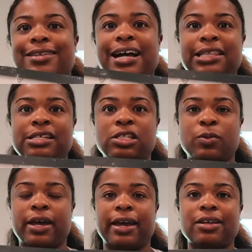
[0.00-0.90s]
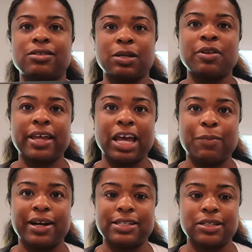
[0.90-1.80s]
not this way. And some of the
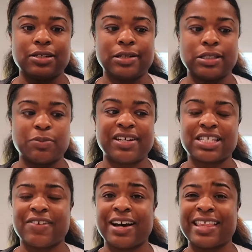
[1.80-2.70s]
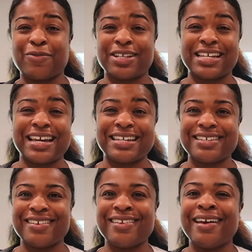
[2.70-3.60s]
8x10s, because of how they were
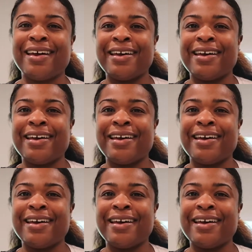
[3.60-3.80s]
taken,